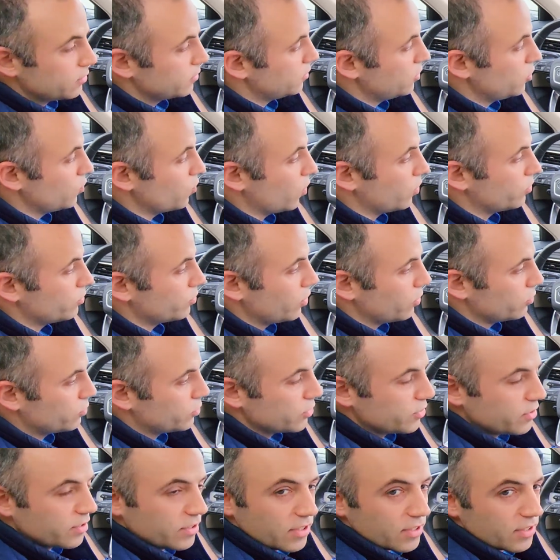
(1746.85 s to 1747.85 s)
you won't
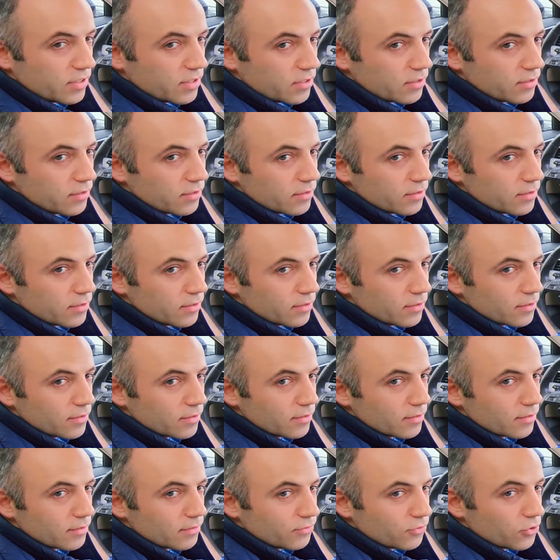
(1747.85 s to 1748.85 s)
notice this
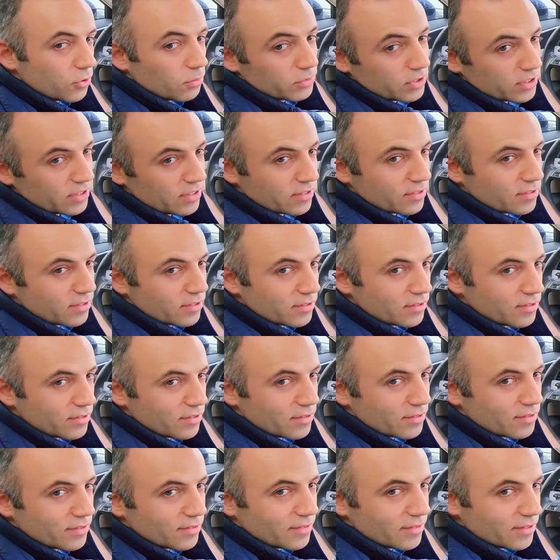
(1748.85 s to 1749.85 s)
from the distance.